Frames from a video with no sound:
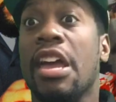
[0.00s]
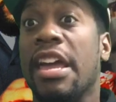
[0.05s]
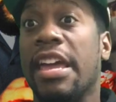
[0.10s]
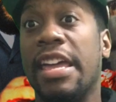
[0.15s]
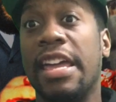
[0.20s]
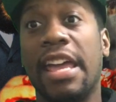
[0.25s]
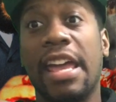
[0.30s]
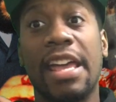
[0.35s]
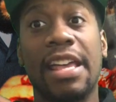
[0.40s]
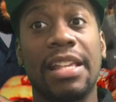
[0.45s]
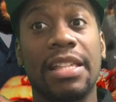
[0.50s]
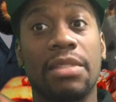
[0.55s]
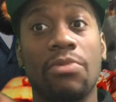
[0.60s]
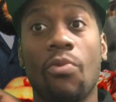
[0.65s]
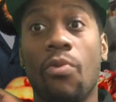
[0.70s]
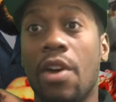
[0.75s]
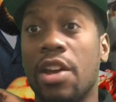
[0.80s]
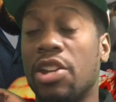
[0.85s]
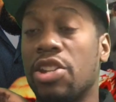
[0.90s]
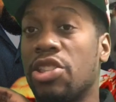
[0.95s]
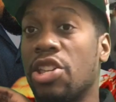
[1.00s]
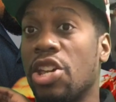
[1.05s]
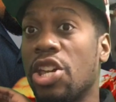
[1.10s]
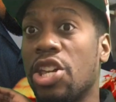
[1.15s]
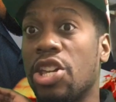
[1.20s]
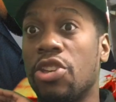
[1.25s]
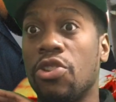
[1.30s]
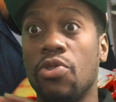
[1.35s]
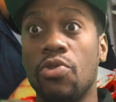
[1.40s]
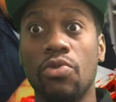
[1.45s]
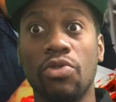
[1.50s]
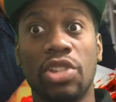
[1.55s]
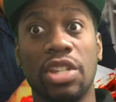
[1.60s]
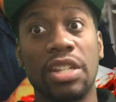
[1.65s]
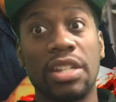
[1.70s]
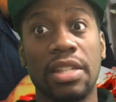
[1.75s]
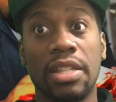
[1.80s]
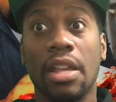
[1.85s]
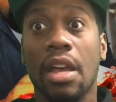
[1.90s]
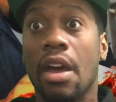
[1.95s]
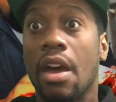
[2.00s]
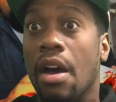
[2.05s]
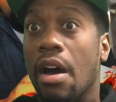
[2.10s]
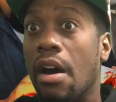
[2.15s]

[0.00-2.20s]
He is one of the hugest